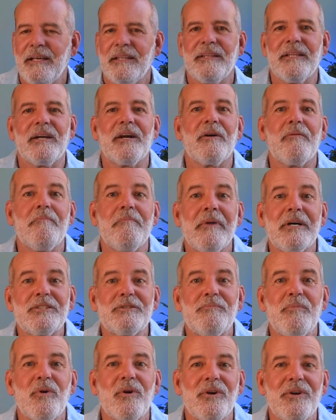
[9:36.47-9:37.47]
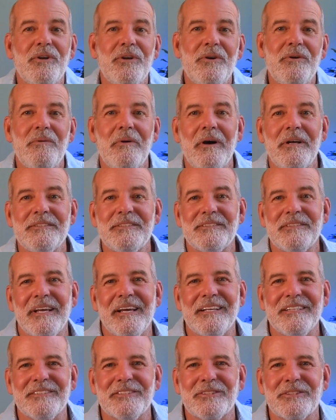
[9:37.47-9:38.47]
that are much more nuanced
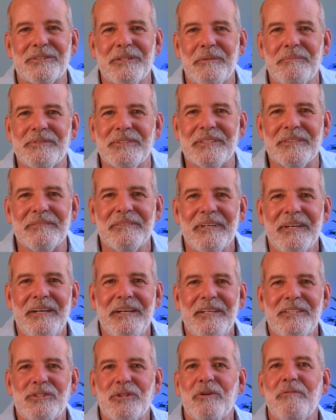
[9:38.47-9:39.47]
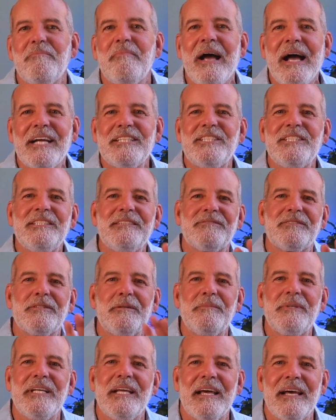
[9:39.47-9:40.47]
and descriptive. So imagine if
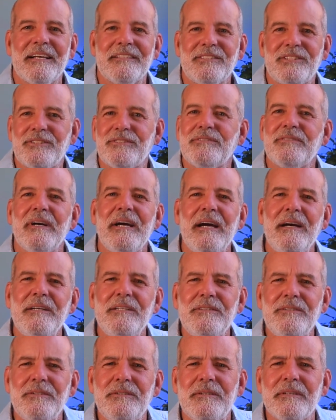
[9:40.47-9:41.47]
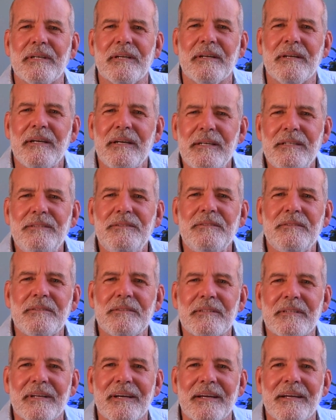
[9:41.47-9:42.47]
somebody asked you, so how are you doing? How are you
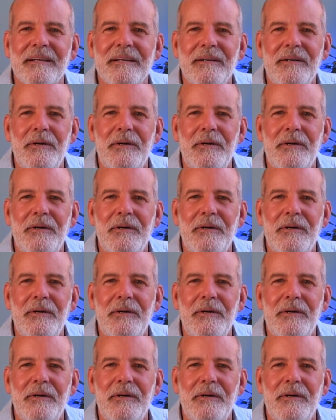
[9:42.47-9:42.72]
doing today?